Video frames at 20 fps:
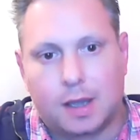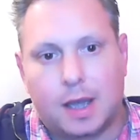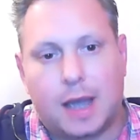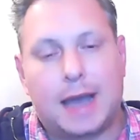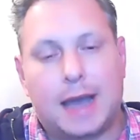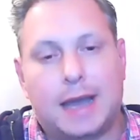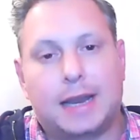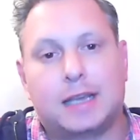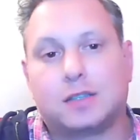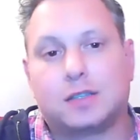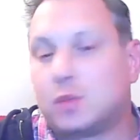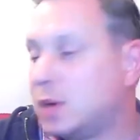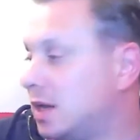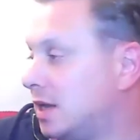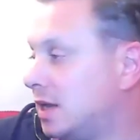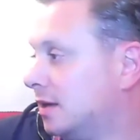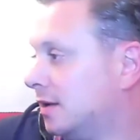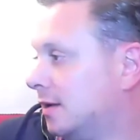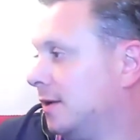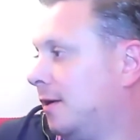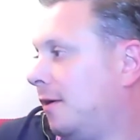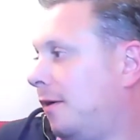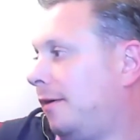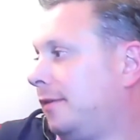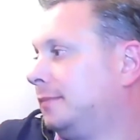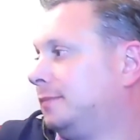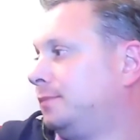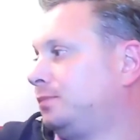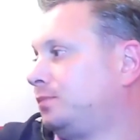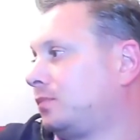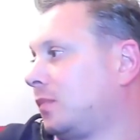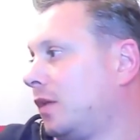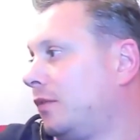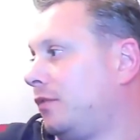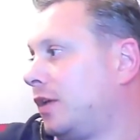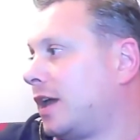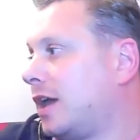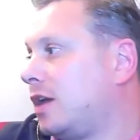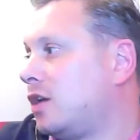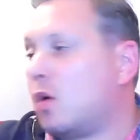And as we,
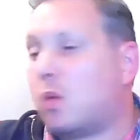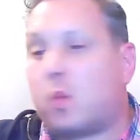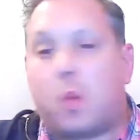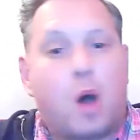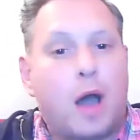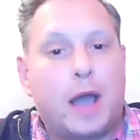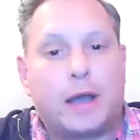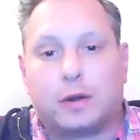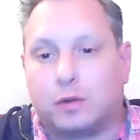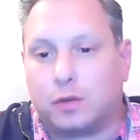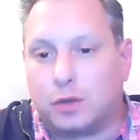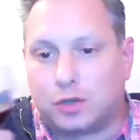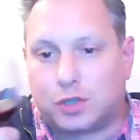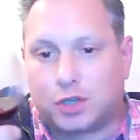if you get your wine or your